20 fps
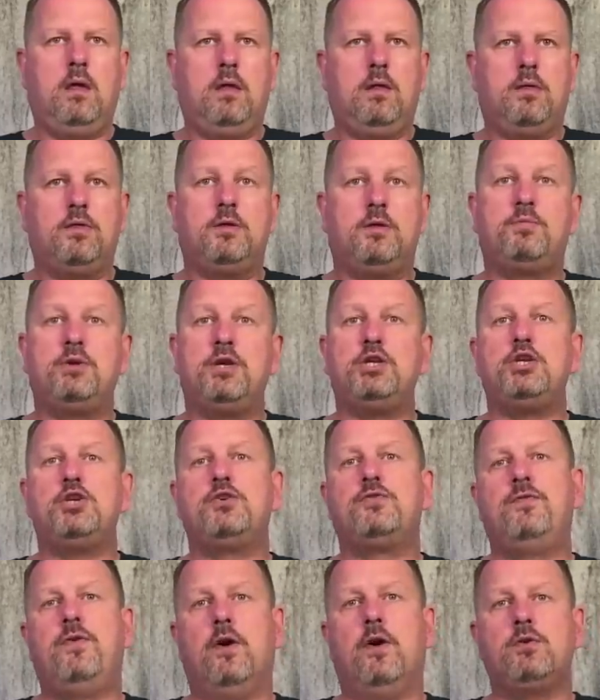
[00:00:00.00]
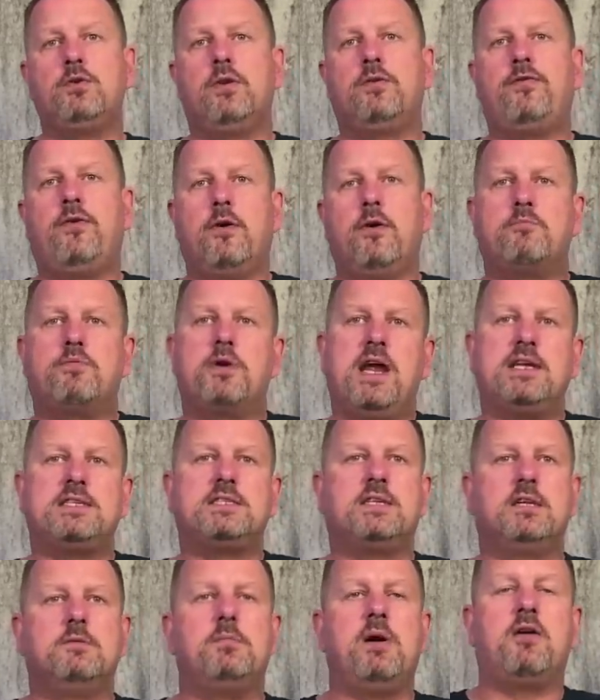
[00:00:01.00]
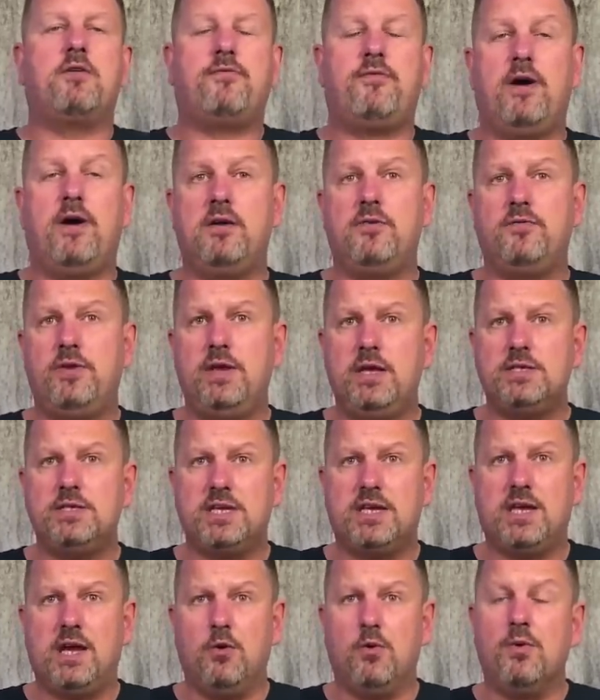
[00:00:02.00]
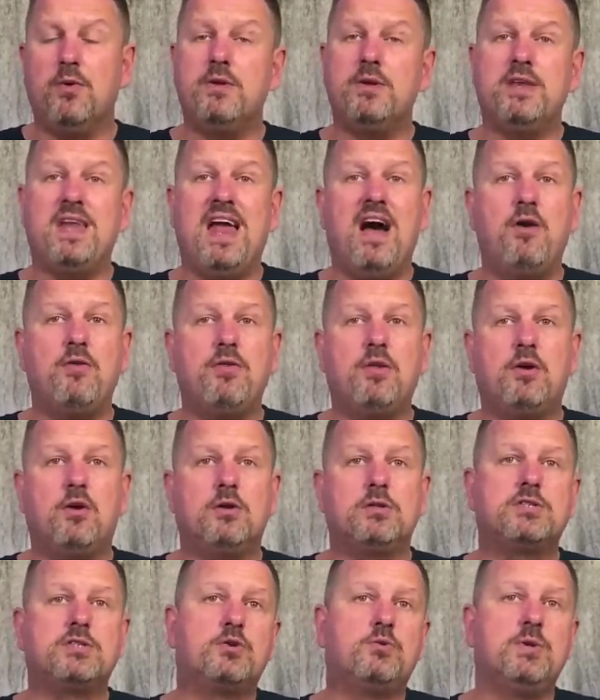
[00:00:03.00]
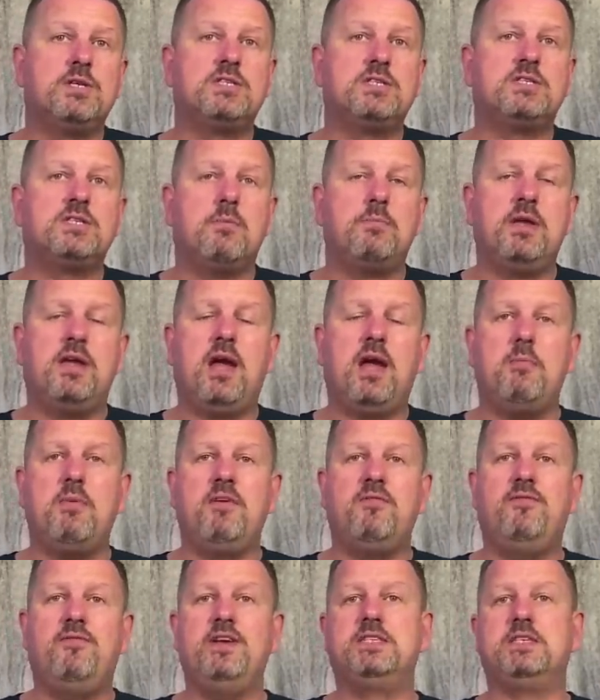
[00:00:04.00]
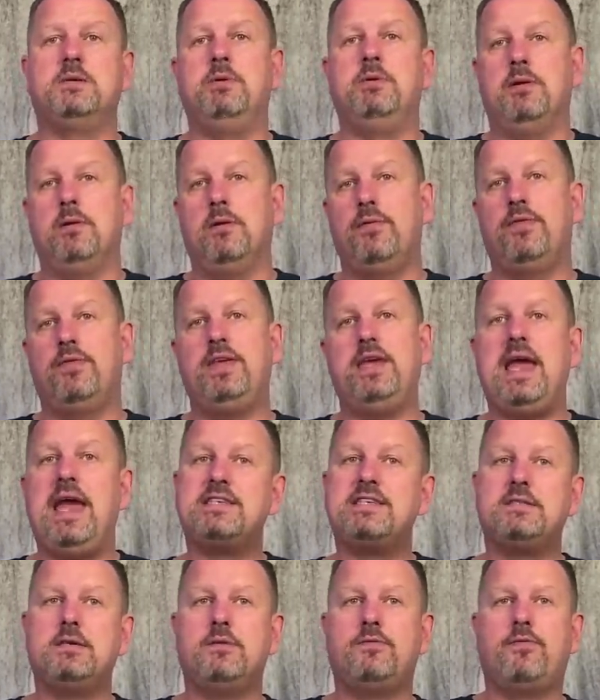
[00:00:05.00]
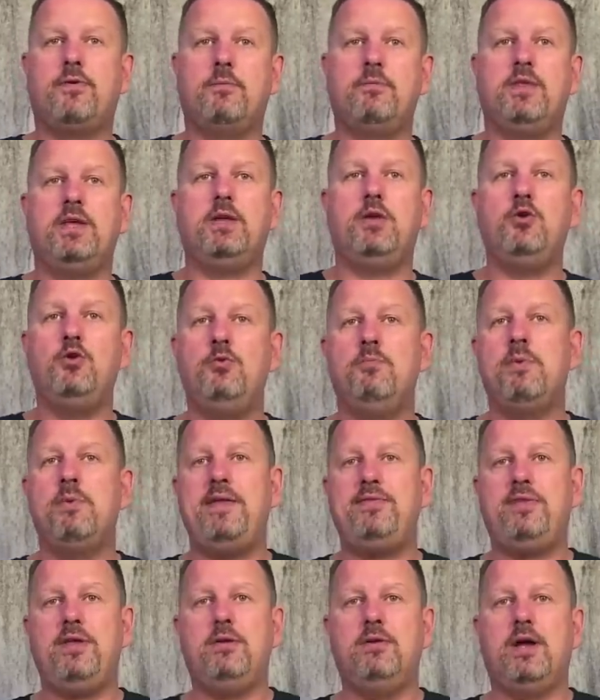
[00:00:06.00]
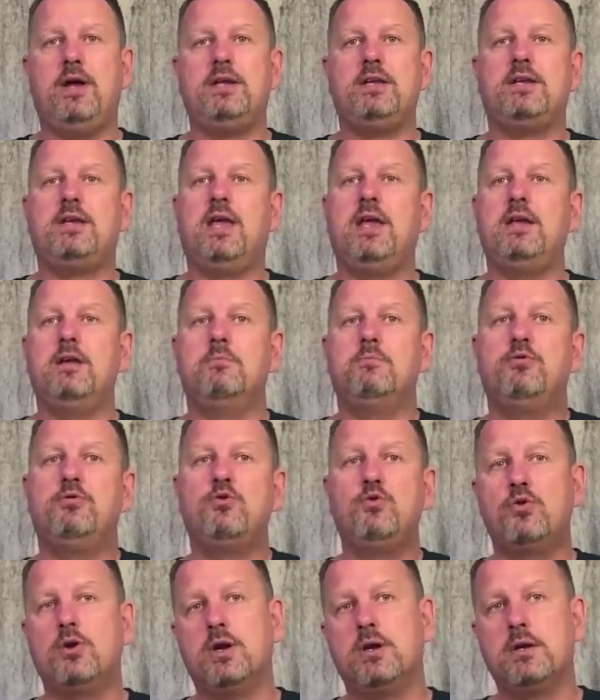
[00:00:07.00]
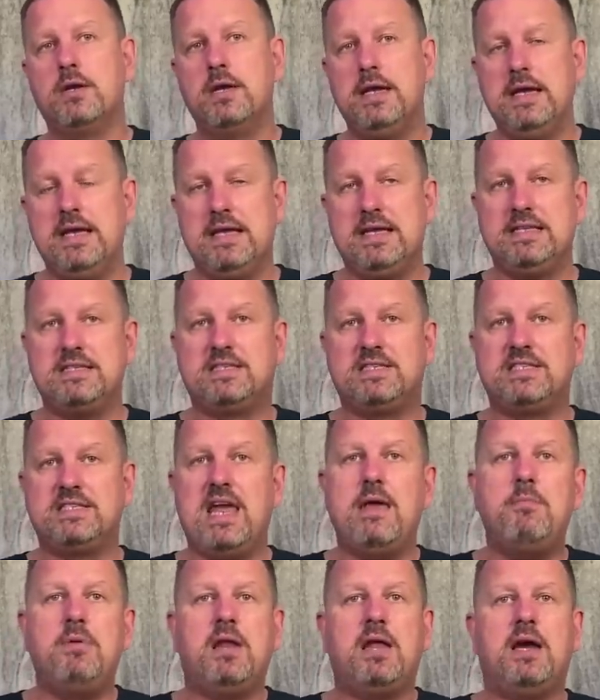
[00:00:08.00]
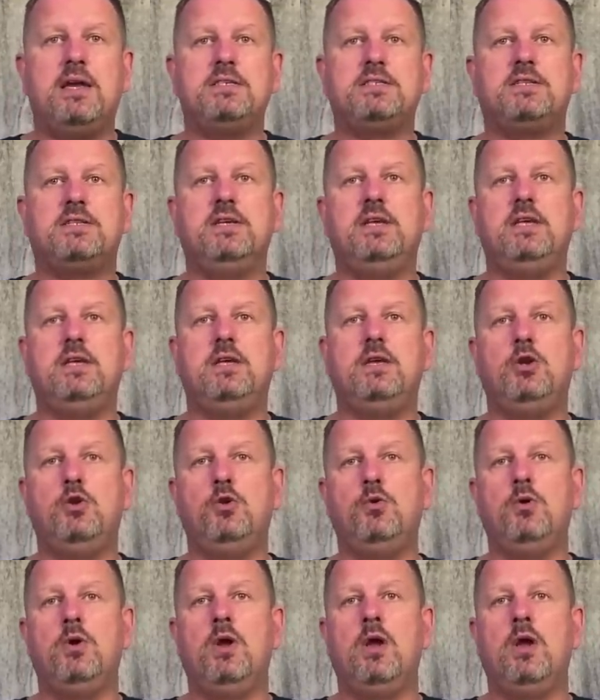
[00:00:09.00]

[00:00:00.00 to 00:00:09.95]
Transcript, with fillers: The British voted for Brexit about 5 years ago. Now the consequences are becoming visible. The exit from the EU made the United Kingdom poorer and stabilized the EU